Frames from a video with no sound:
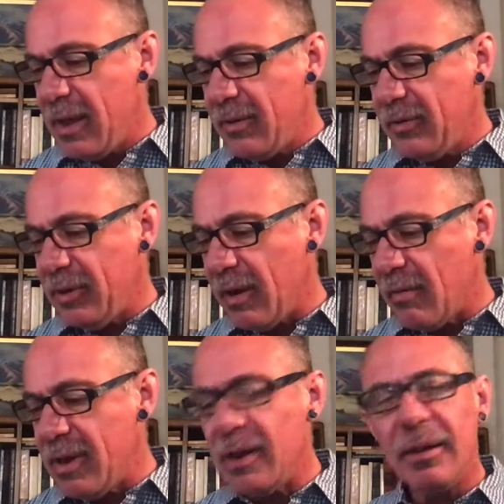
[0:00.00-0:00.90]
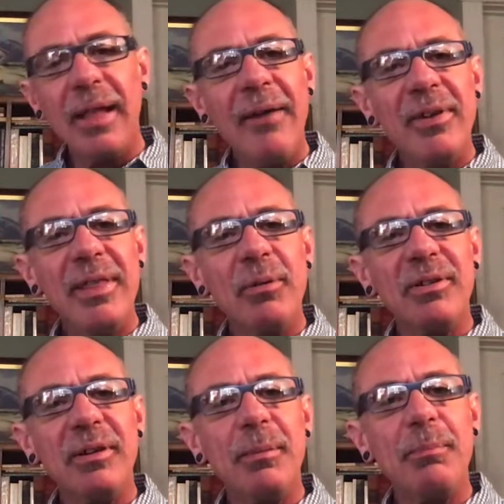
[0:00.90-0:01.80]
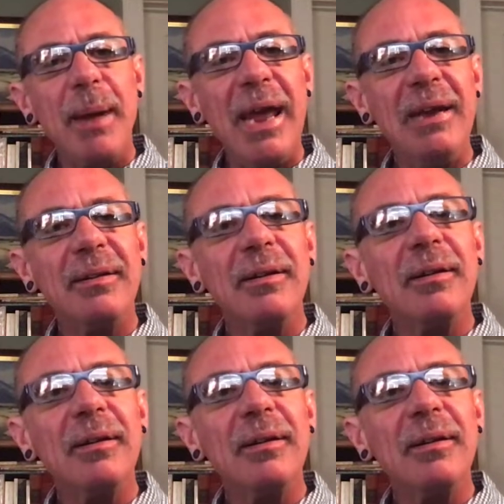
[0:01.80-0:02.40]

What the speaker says: So in 11, there was a debate